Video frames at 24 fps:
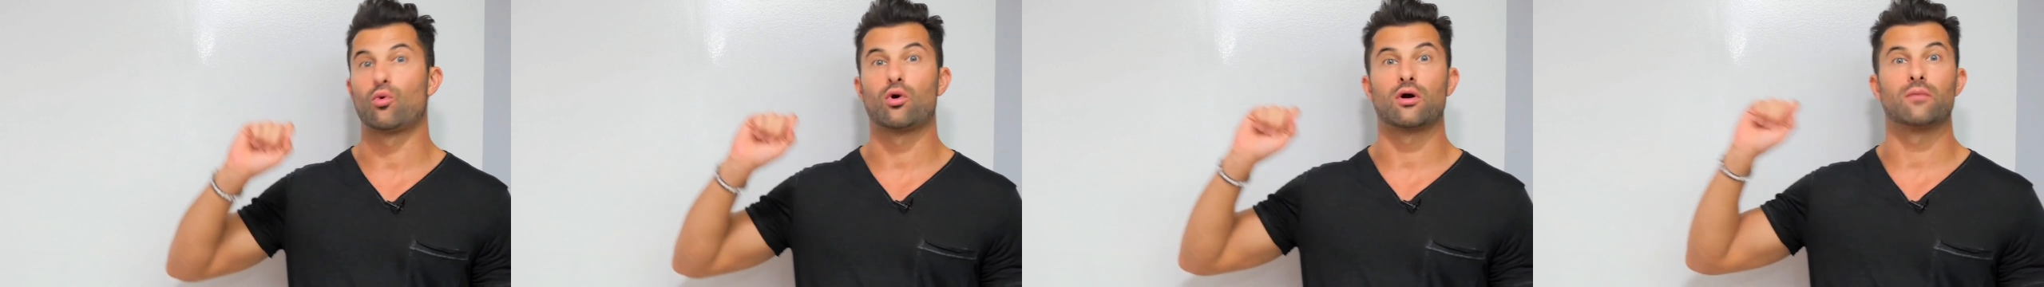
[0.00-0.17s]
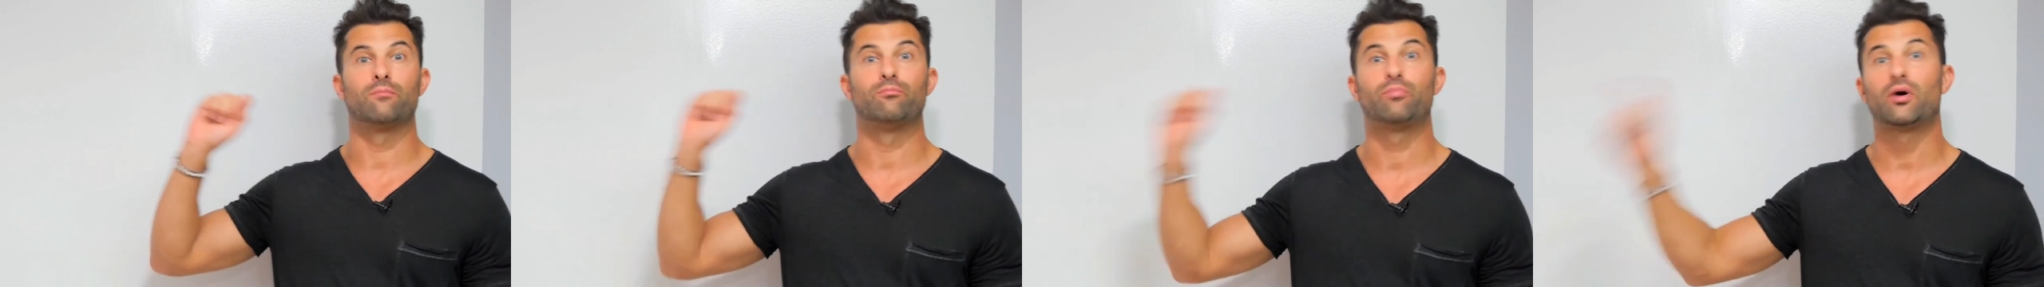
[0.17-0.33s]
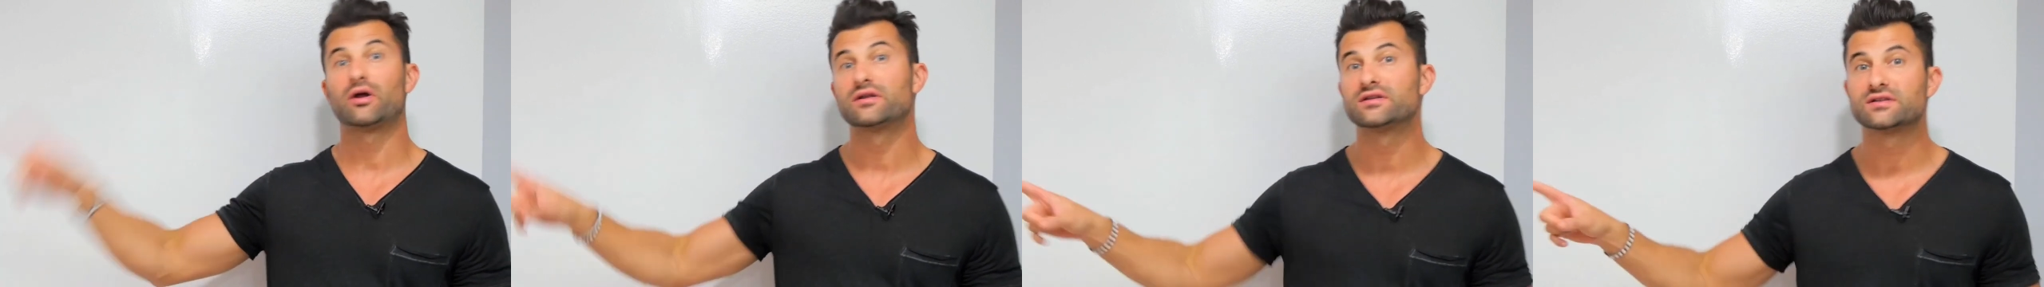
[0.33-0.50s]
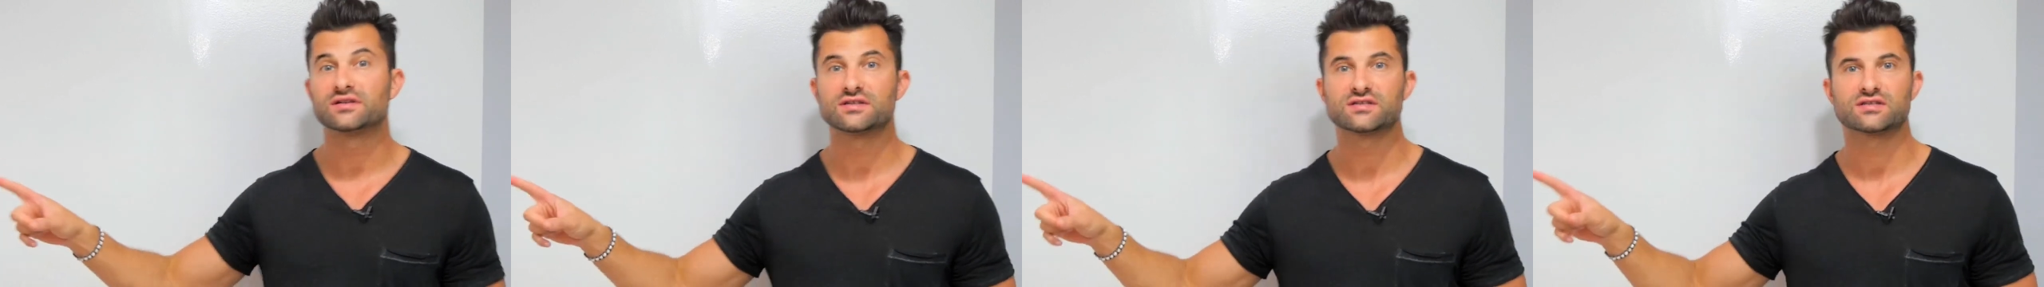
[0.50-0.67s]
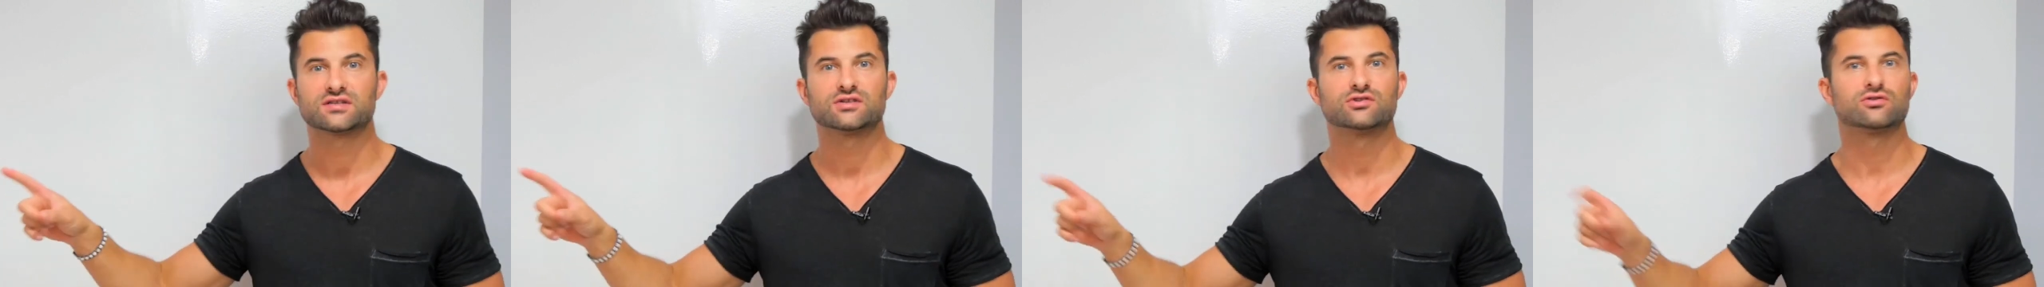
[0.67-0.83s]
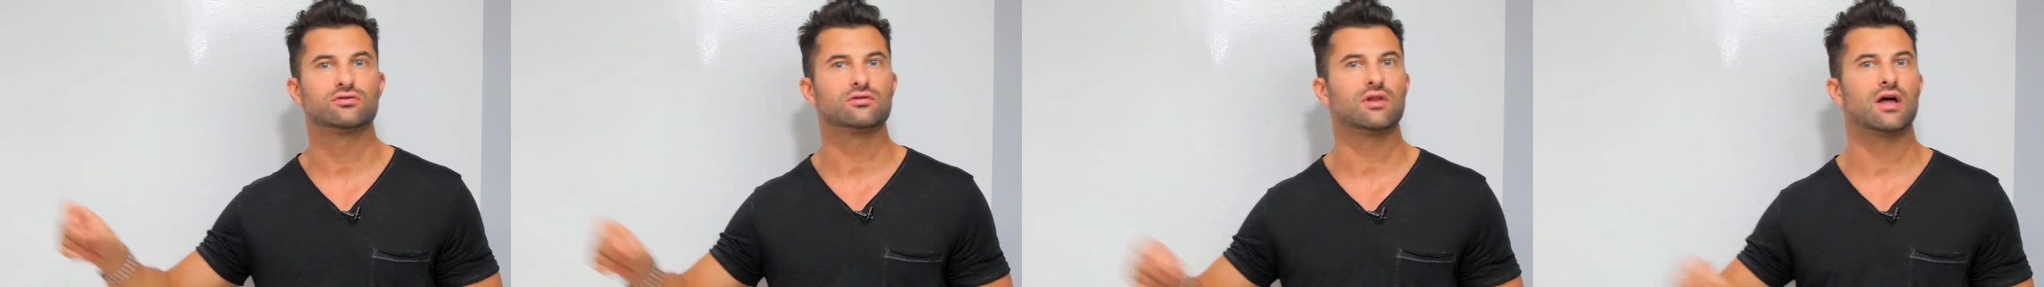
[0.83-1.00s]
more
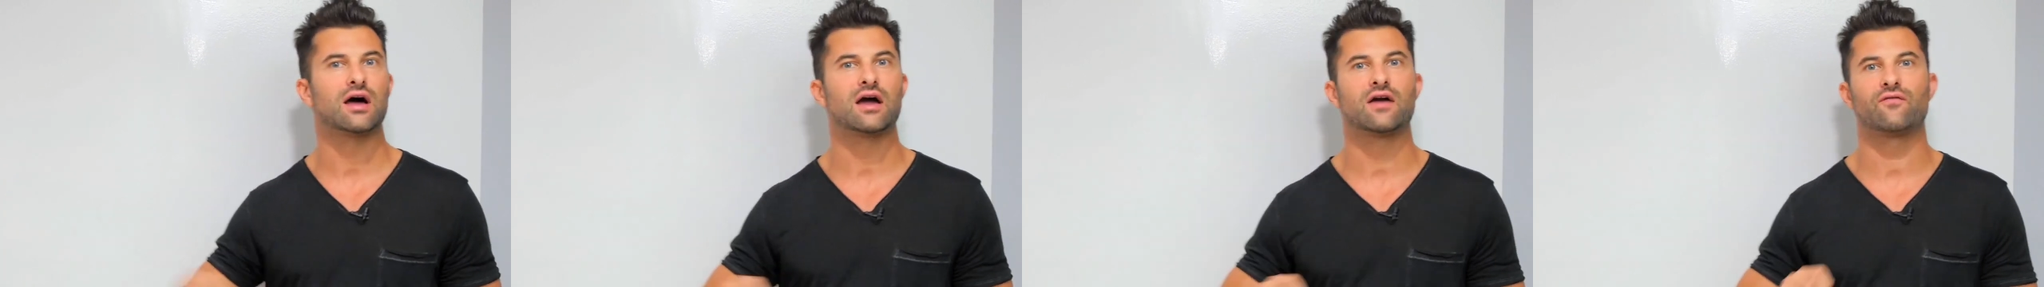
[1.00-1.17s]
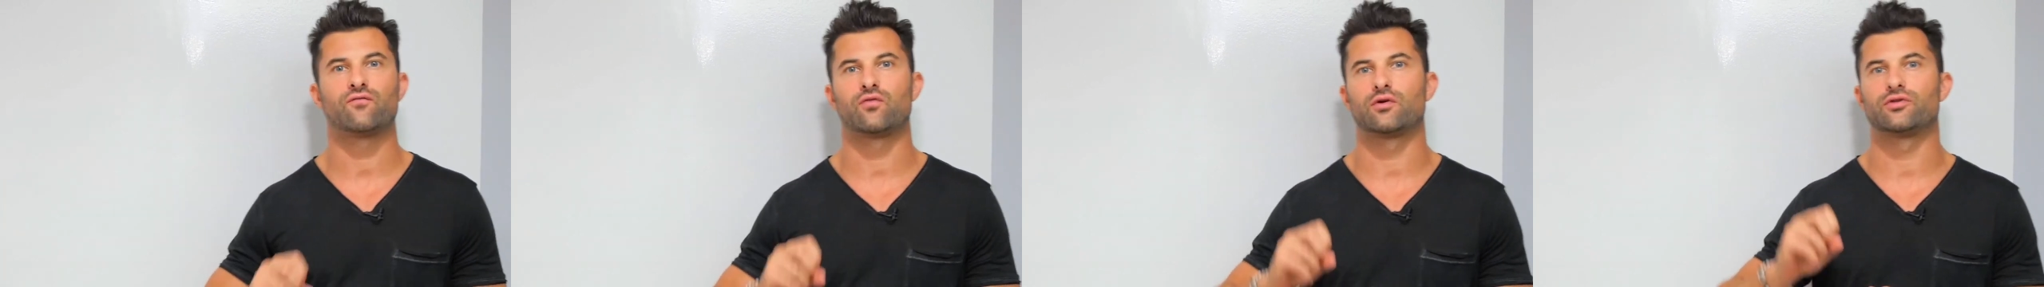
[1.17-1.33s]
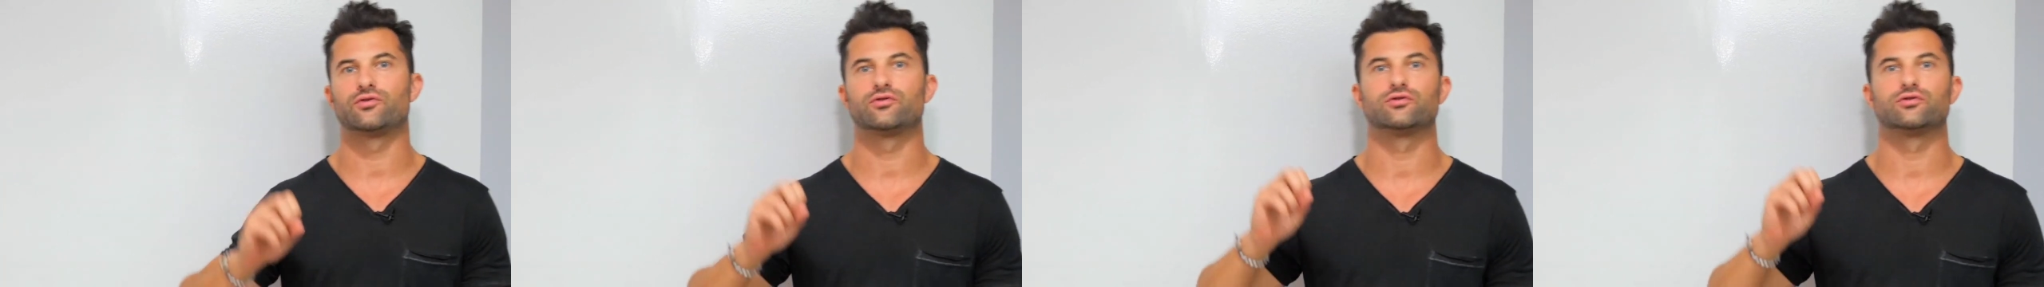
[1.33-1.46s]
abundance in your life,